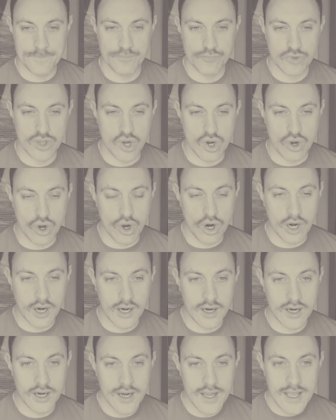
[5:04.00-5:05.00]
or
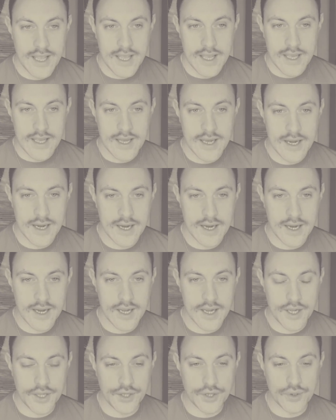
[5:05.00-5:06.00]

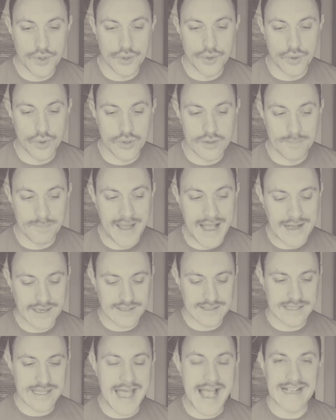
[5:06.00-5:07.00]
you know, back to
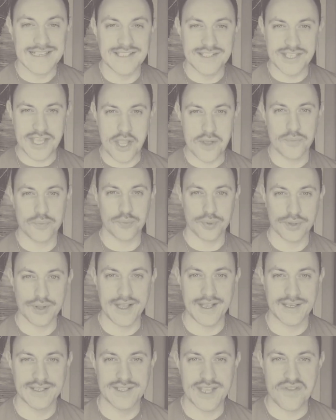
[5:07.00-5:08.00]
that same place.
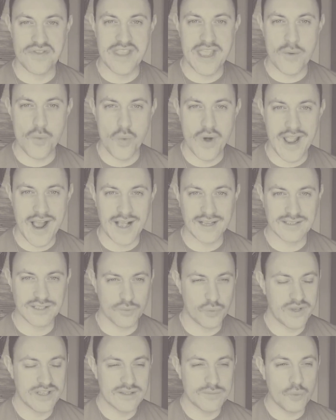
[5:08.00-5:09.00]
And then we ask,
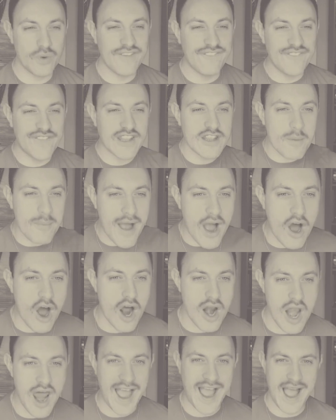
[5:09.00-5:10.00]
we feel a bit
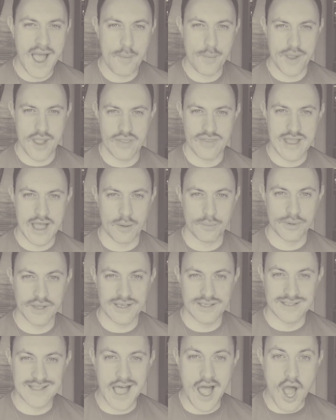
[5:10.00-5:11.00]
unhappy in that place, that
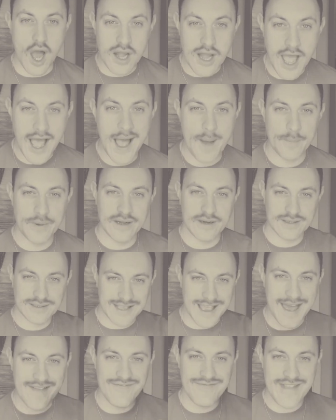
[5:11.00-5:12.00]
unhappiness in
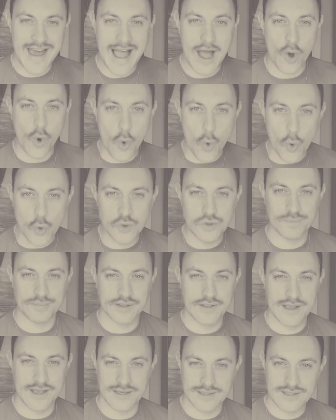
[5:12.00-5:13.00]
that old
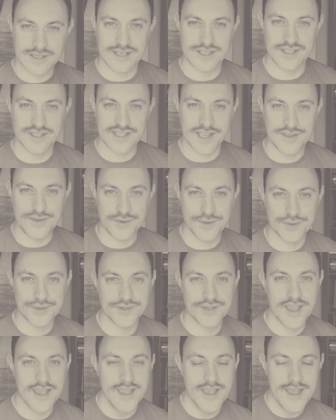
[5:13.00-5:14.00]
place continues.
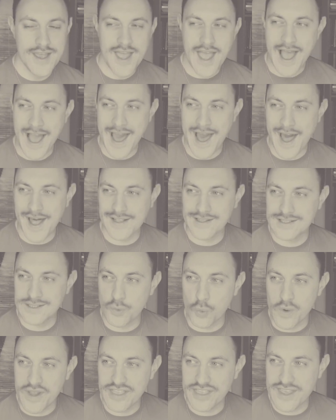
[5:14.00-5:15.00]
And we
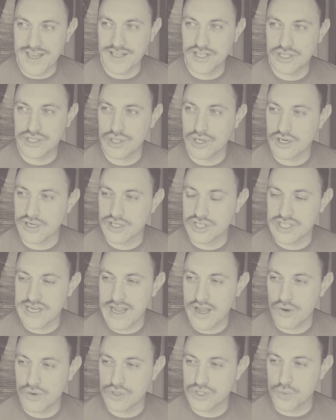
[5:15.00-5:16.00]
think to
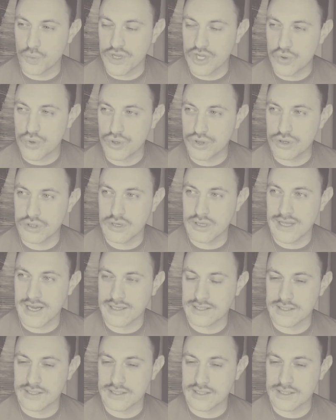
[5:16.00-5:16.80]
ourselves, we go through this